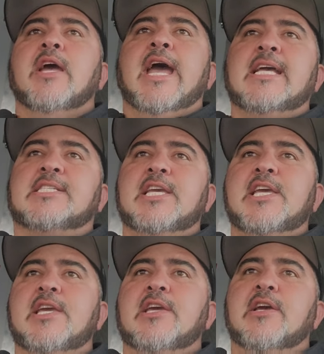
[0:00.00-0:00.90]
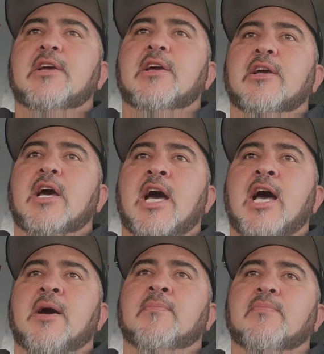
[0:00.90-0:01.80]
as he
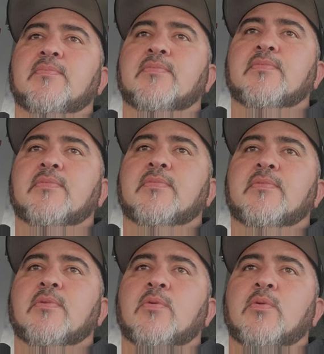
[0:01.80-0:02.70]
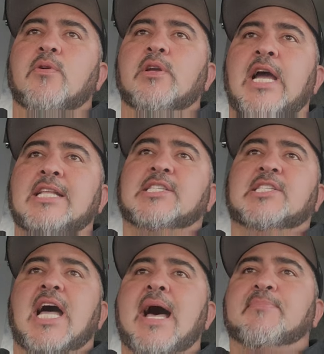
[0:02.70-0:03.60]
got
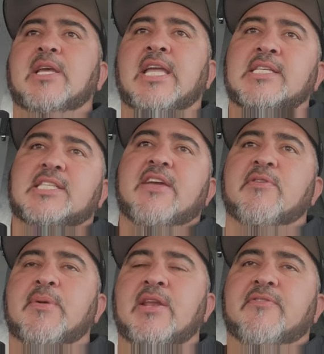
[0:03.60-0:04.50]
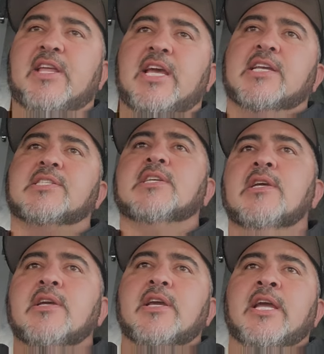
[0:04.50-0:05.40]
stopped against David
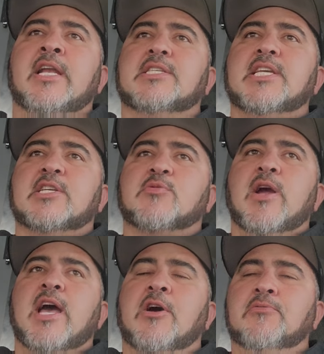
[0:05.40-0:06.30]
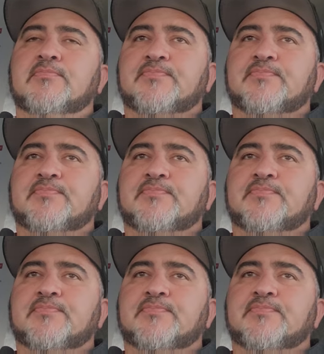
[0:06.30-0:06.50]
Benavidez in the sixth round